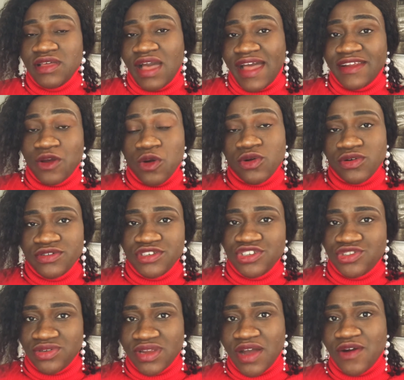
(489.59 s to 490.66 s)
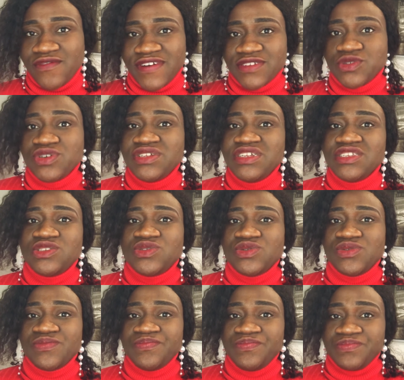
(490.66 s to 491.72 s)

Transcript: an unconditional offer. So you need to